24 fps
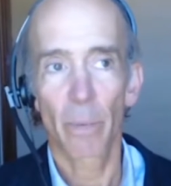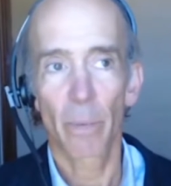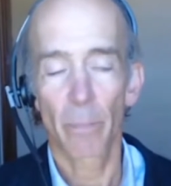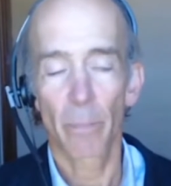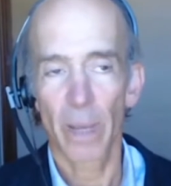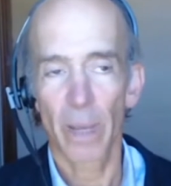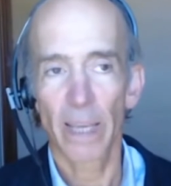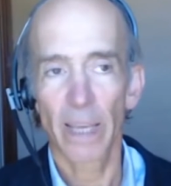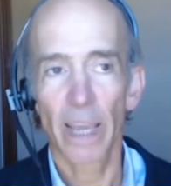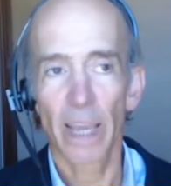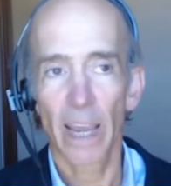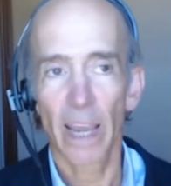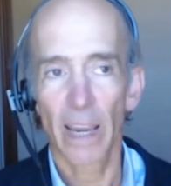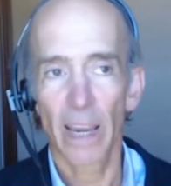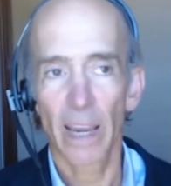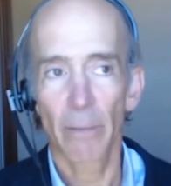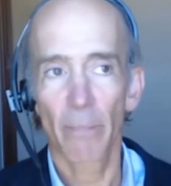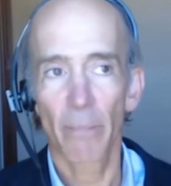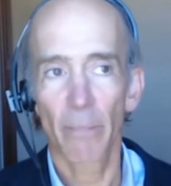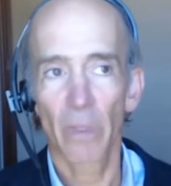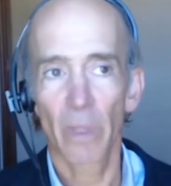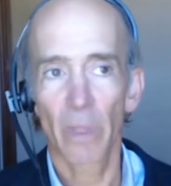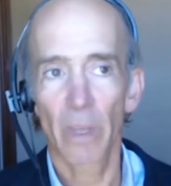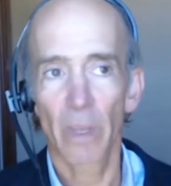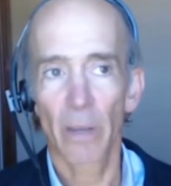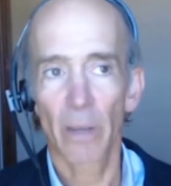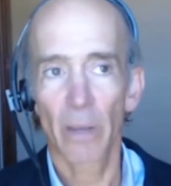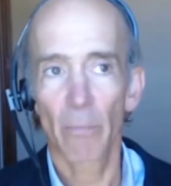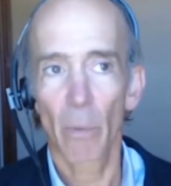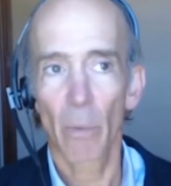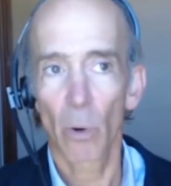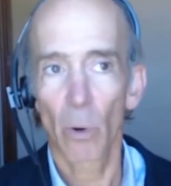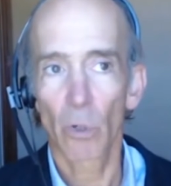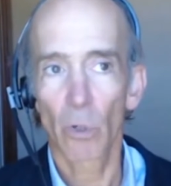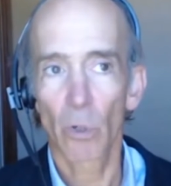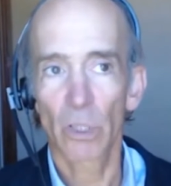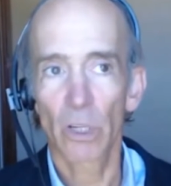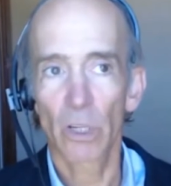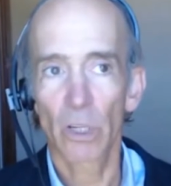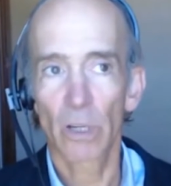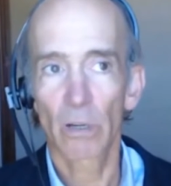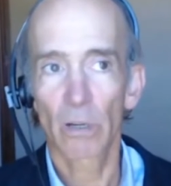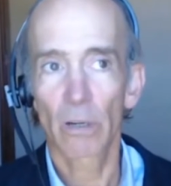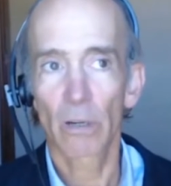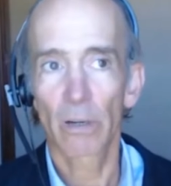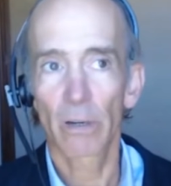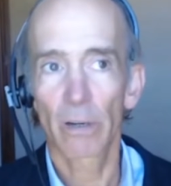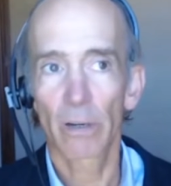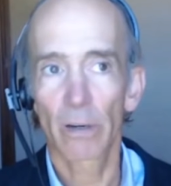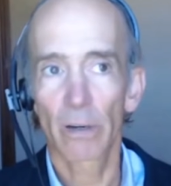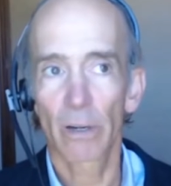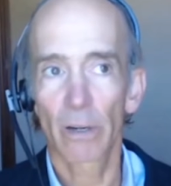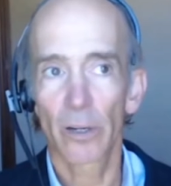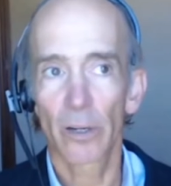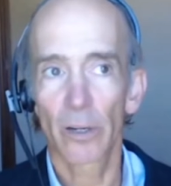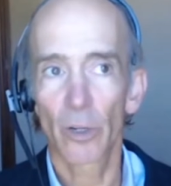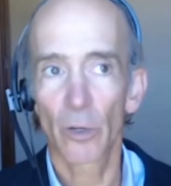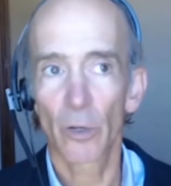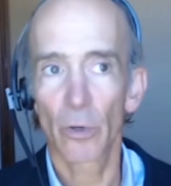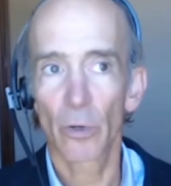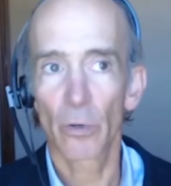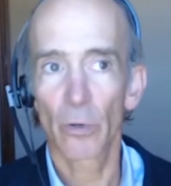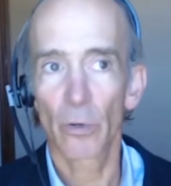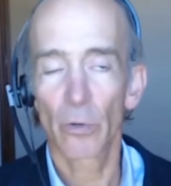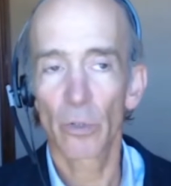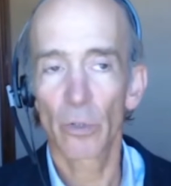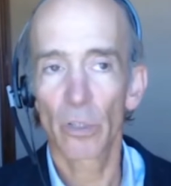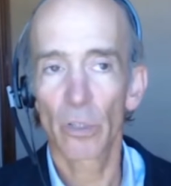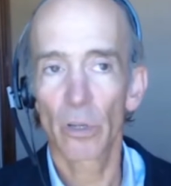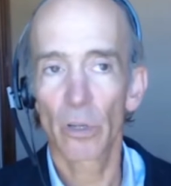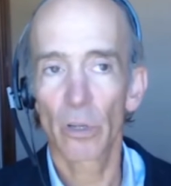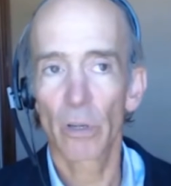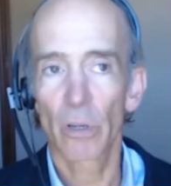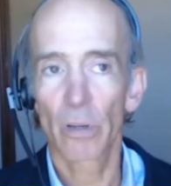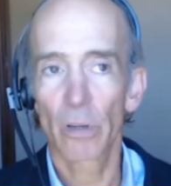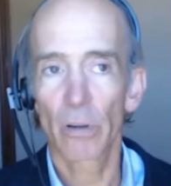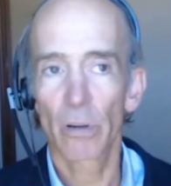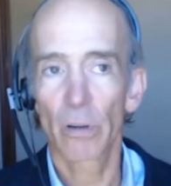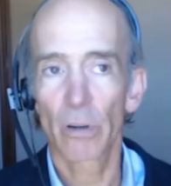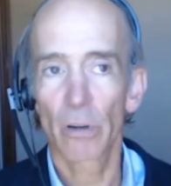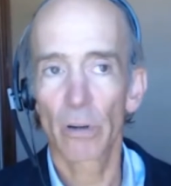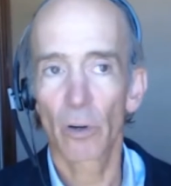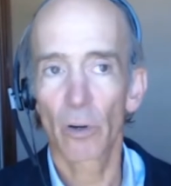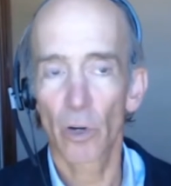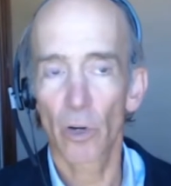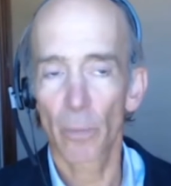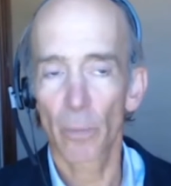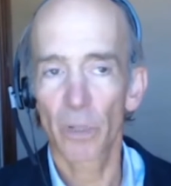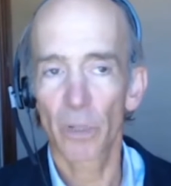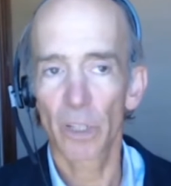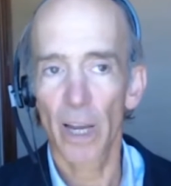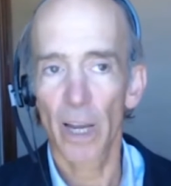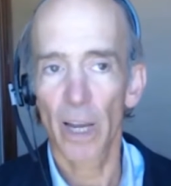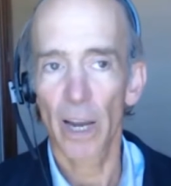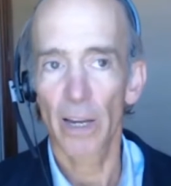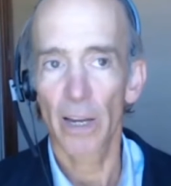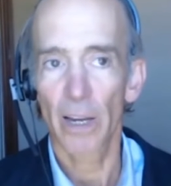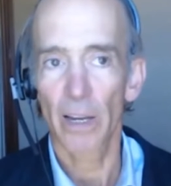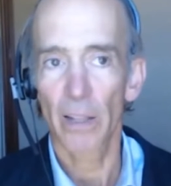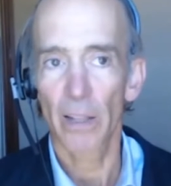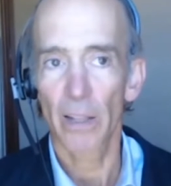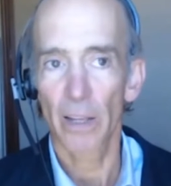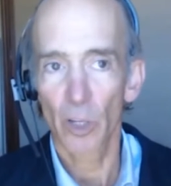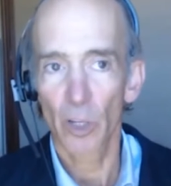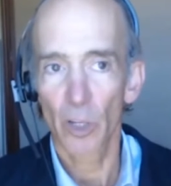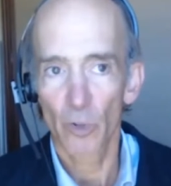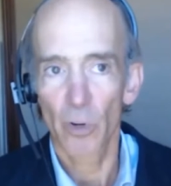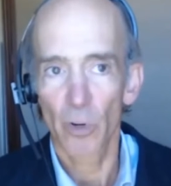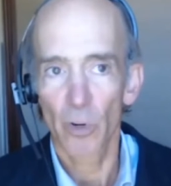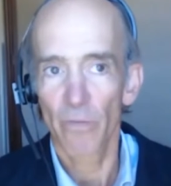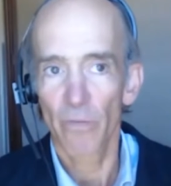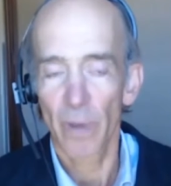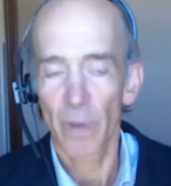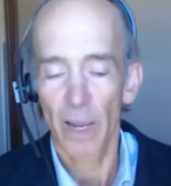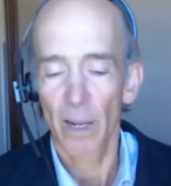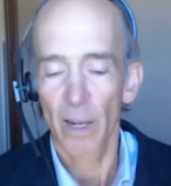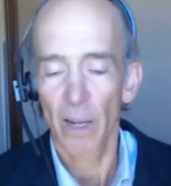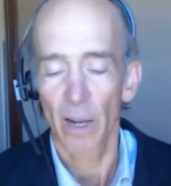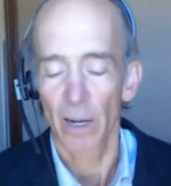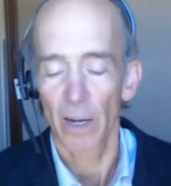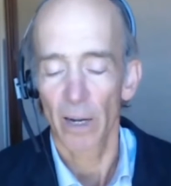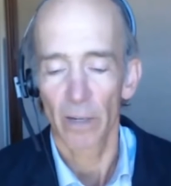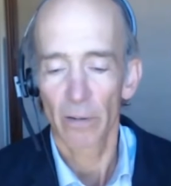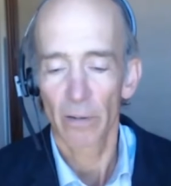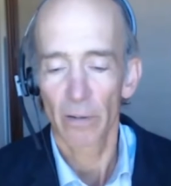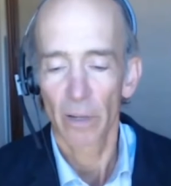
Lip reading: became the most used herbicide in the history of mankind.